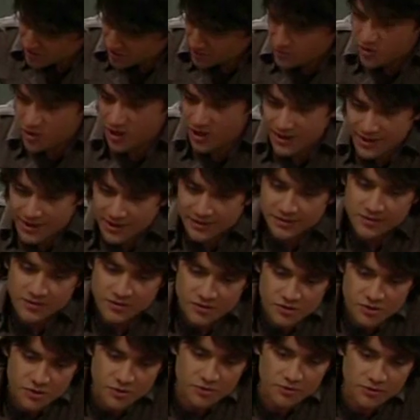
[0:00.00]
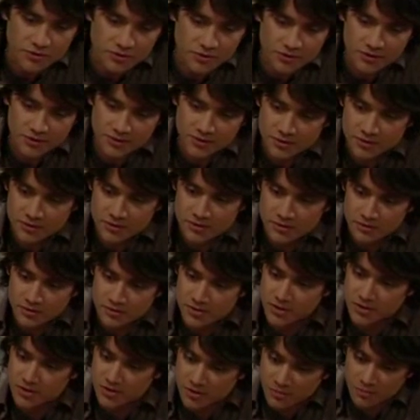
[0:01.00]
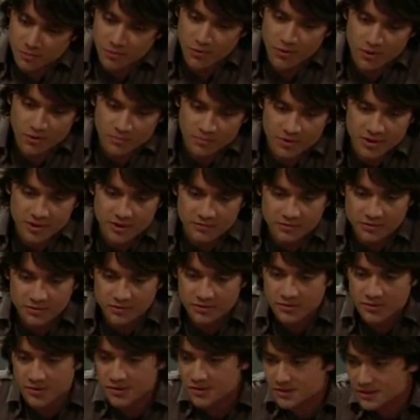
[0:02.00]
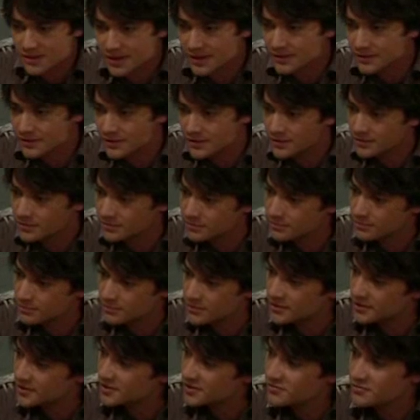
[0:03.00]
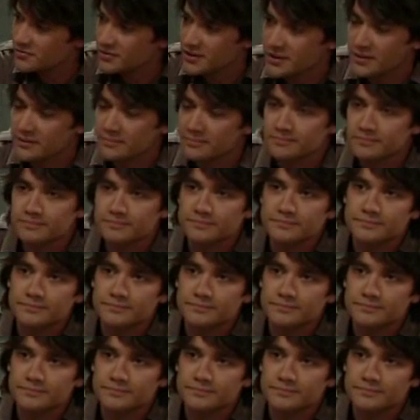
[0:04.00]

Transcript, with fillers: knows I'm trying to get to the truth, so she's supporting me even though she's not your biggest fan.